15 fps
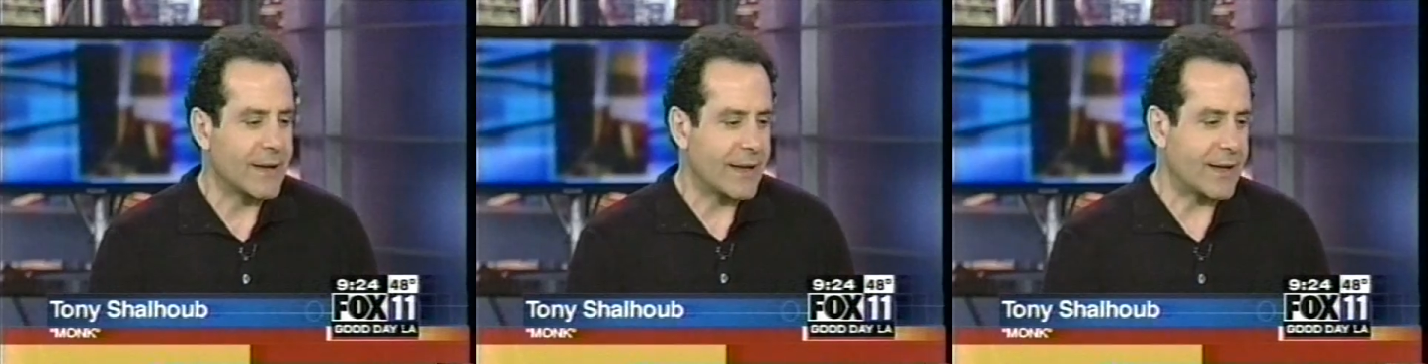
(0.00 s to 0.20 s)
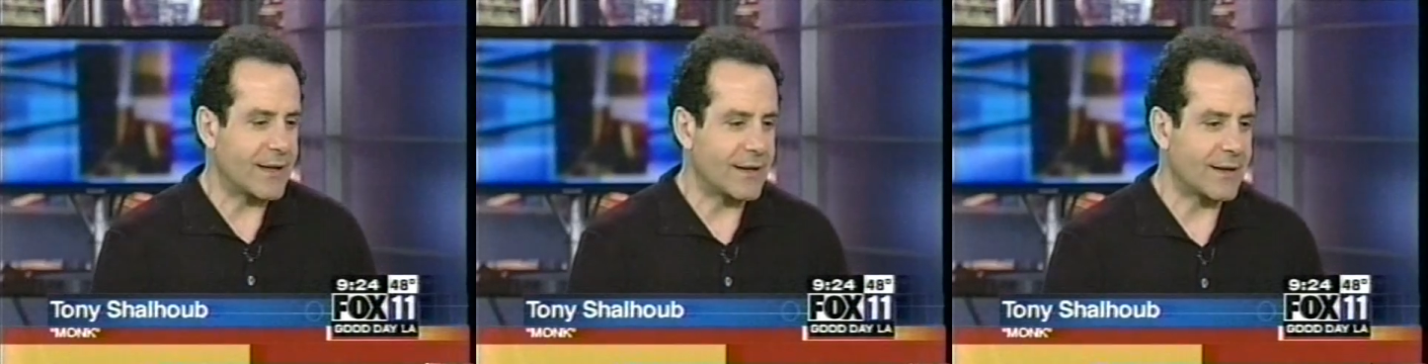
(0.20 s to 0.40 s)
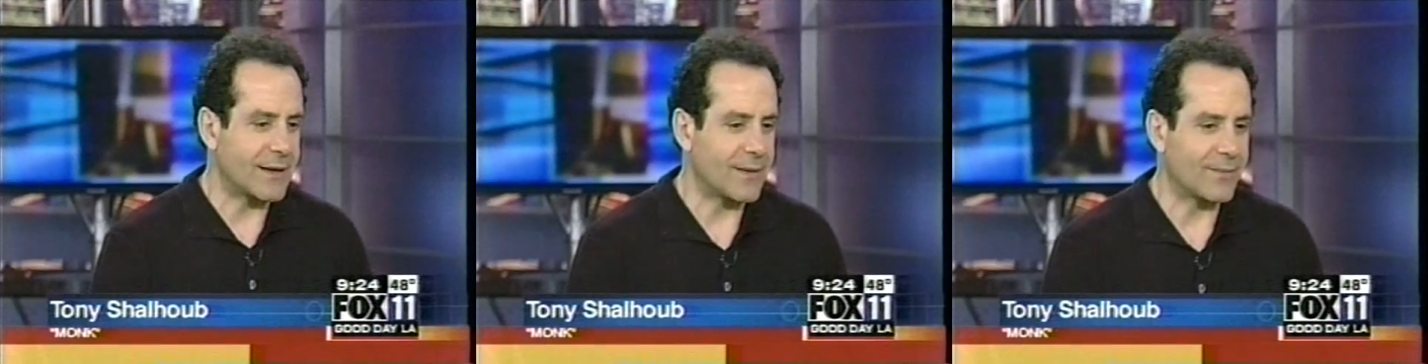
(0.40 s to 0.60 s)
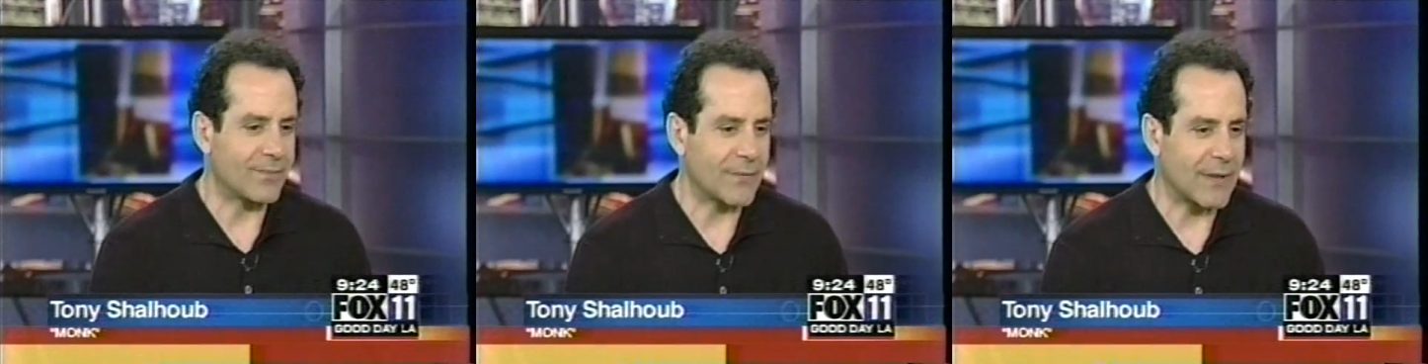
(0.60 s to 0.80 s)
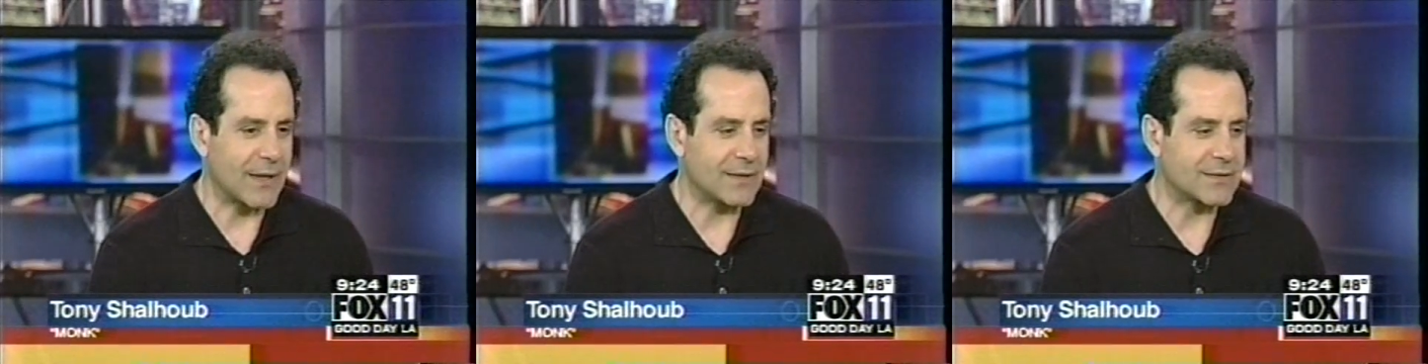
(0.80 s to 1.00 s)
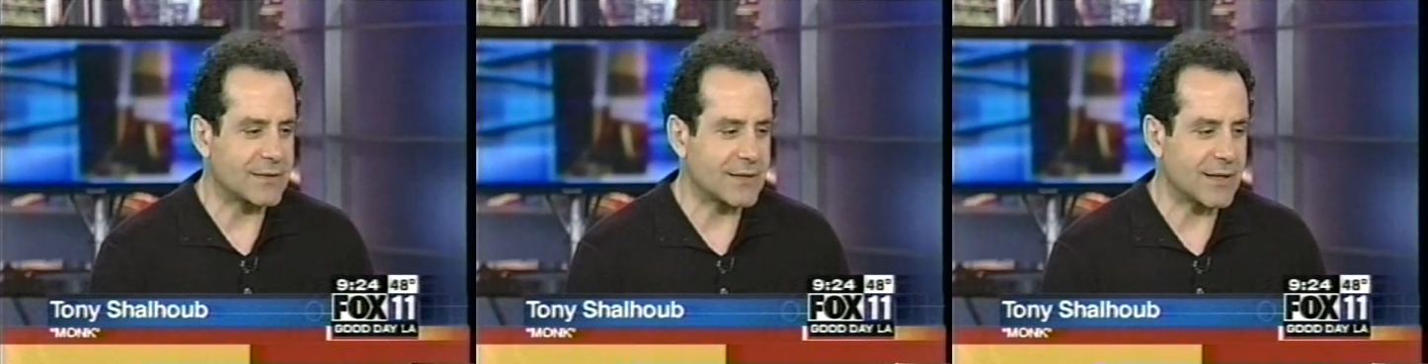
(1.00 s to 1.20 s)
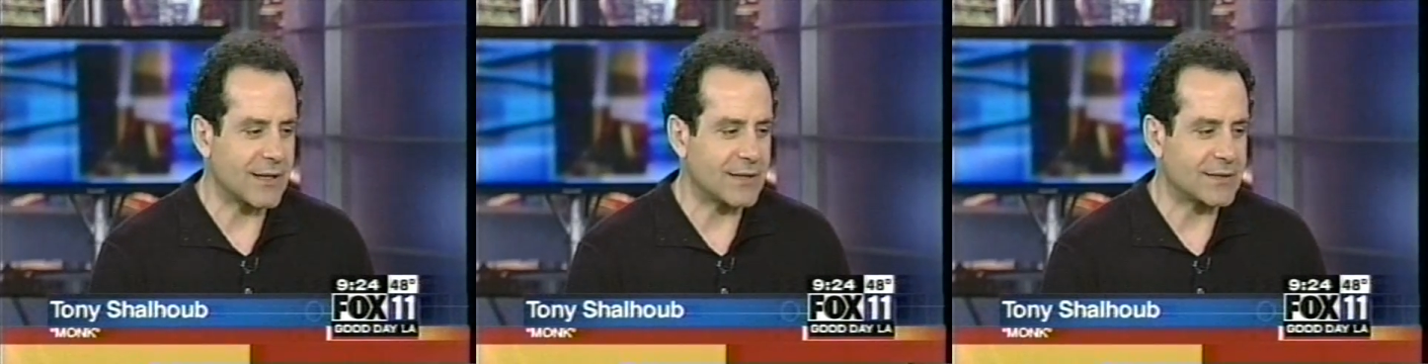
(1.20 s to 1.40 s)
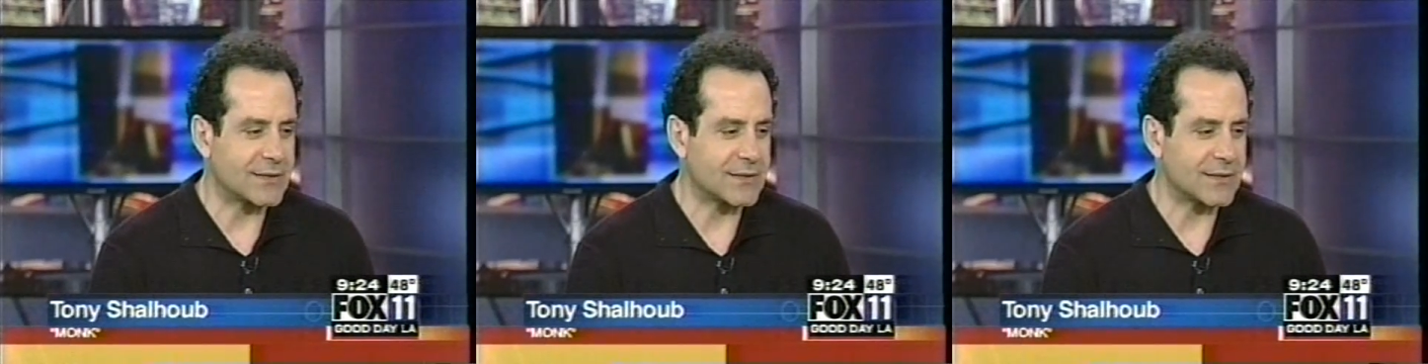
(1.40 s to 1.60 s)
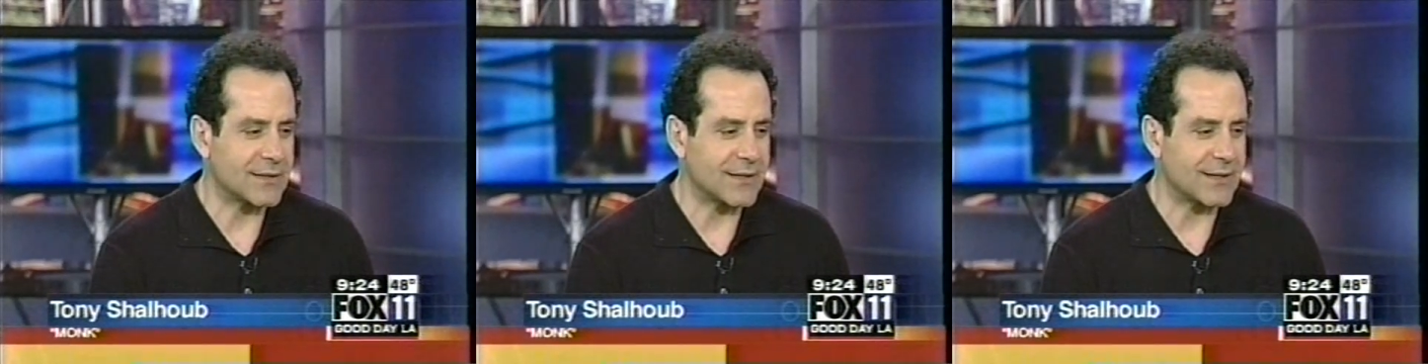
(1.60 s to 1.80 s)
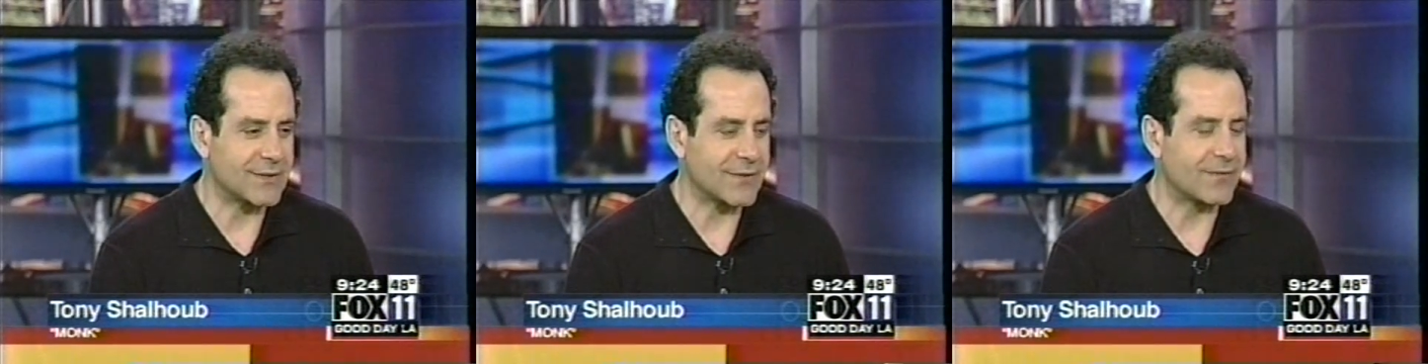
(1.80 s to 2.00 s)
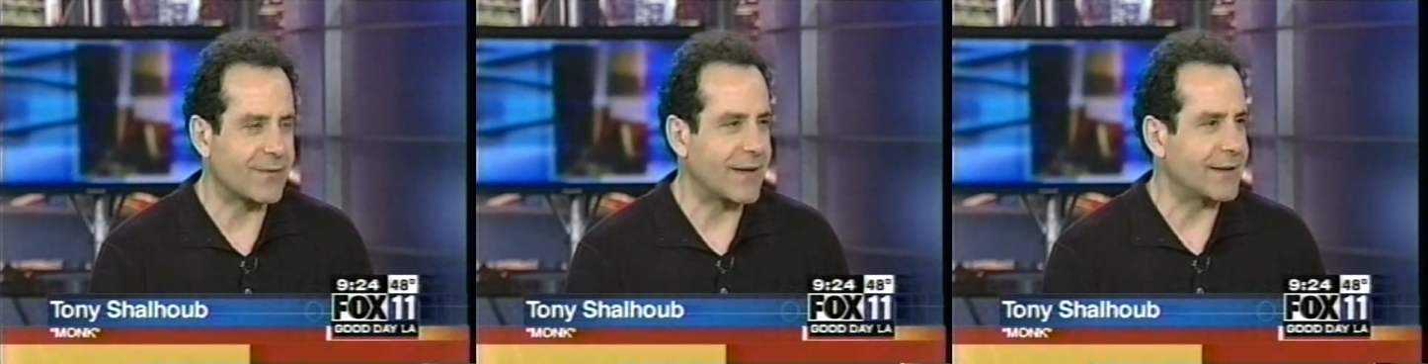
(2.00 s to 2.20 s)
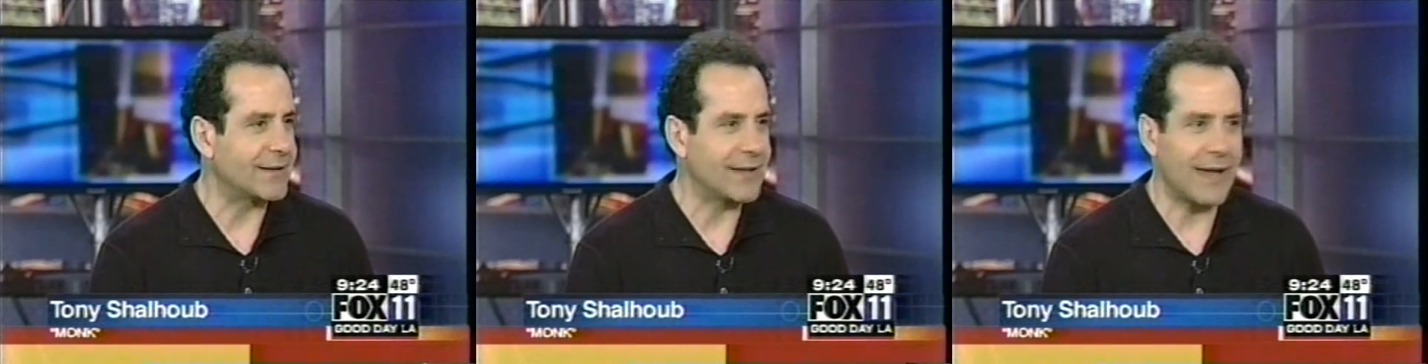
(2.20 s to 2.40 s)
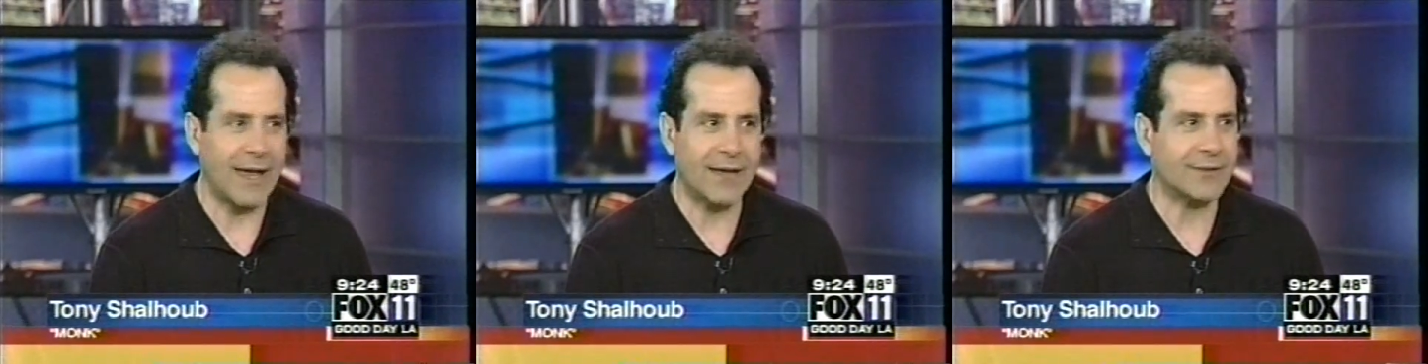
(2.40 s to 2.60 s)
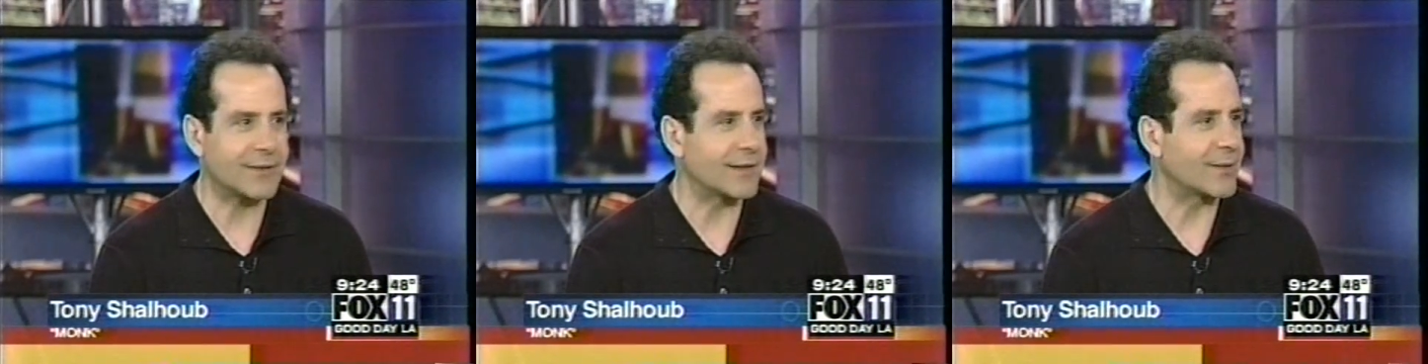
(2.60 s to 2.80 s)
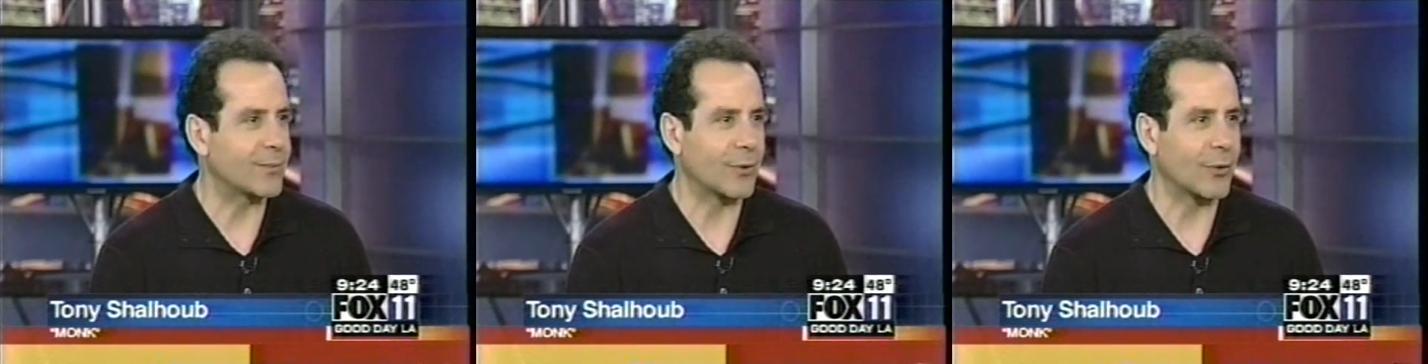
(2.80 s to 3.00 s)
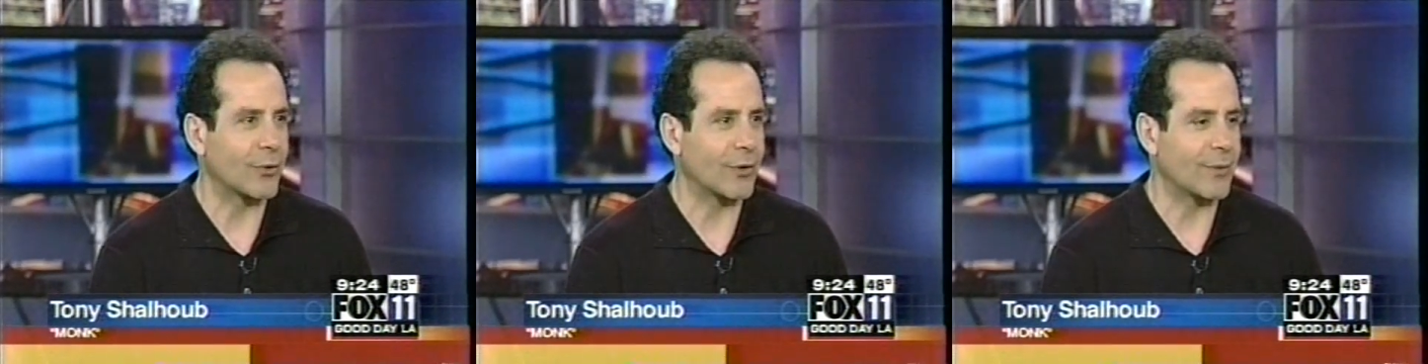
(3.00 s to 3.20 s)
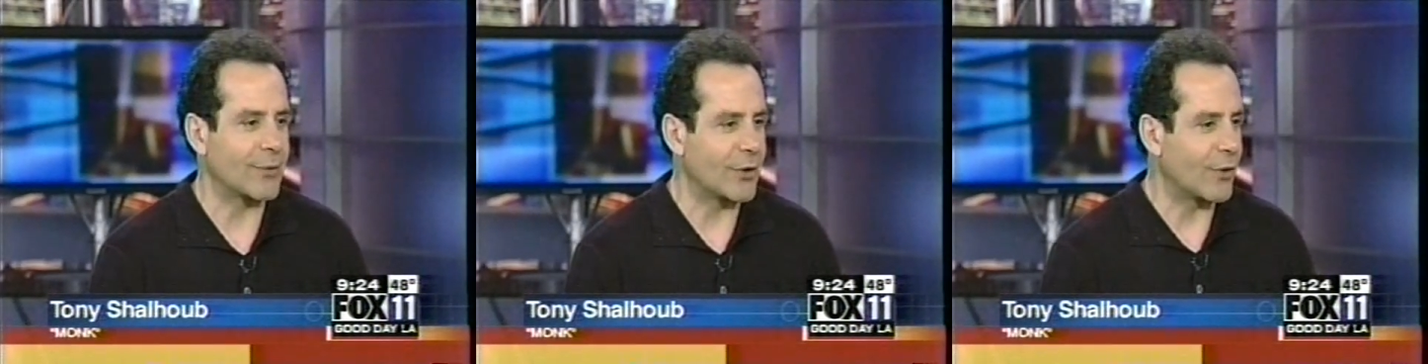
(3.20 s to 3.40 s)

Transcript: And um, it's, it's, it's a fantastic program.